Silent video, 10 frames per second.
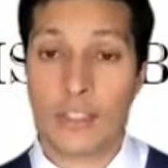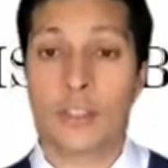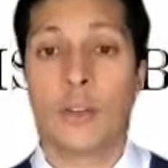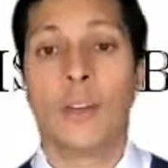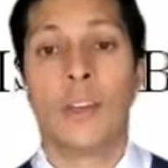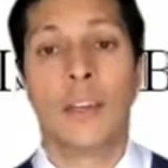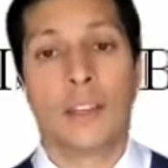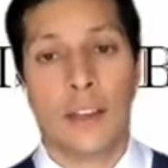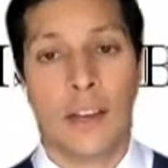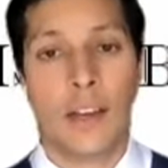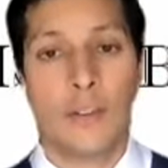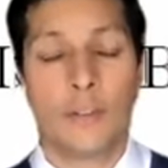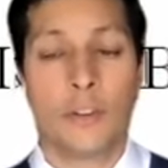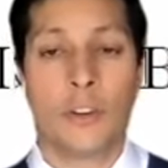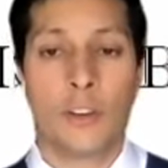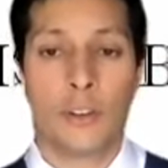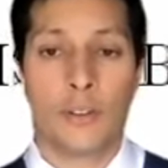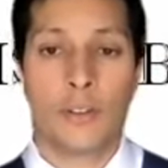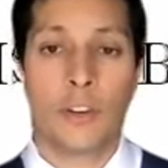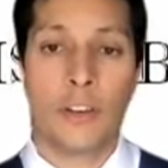So for
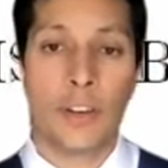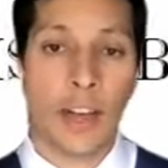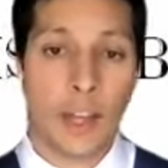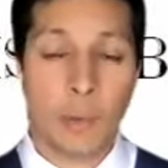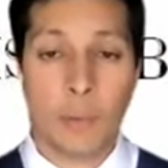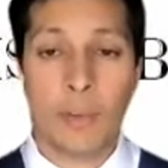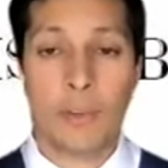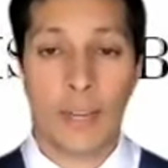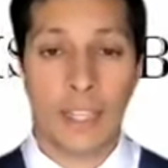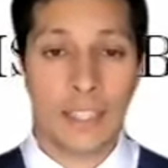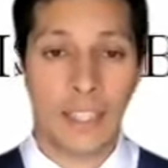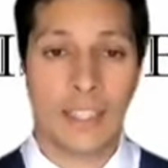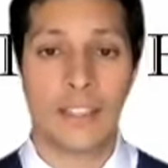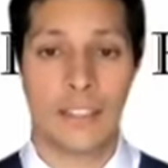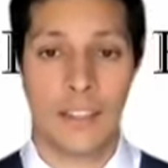non-permanent residents,